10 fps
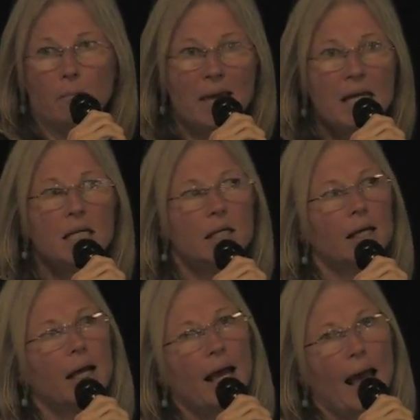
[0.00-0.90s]
meat
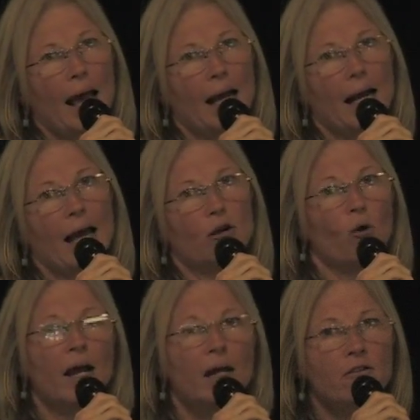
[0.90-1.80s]
and a
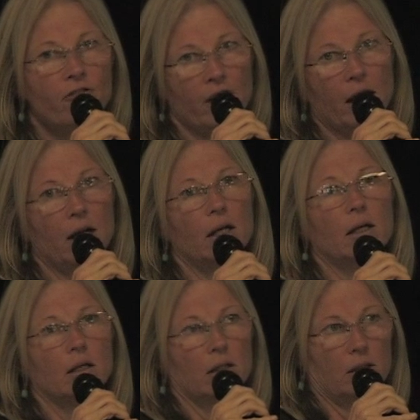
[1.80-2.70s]
grain-fed
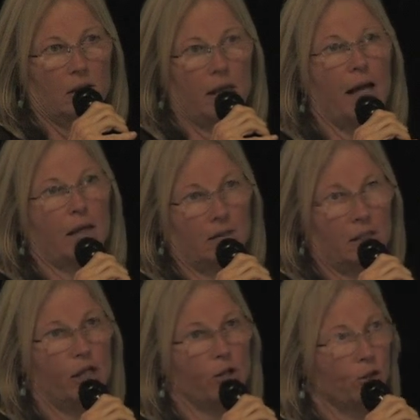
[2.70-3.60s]

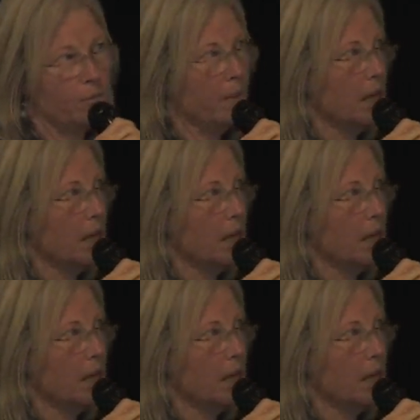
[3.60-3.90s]
steers